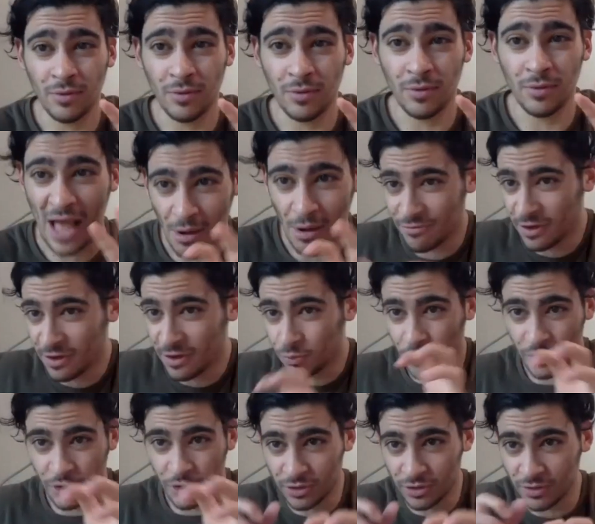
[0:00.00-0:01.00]
how I
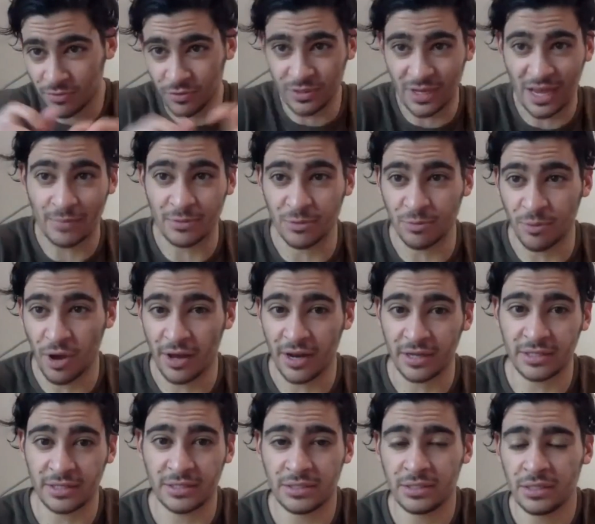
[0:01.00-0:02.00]
felt working on different types of
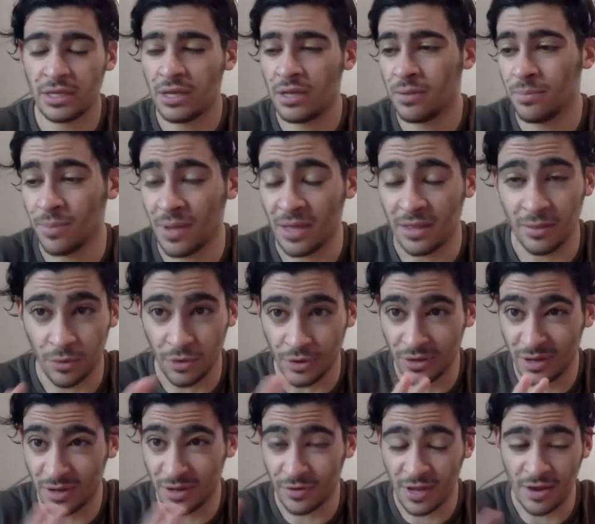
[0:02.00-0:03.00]
products, and they were in
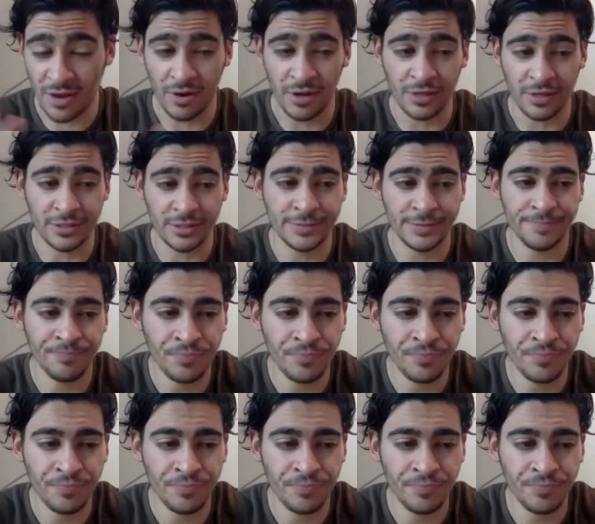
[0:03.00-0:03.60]
different areas.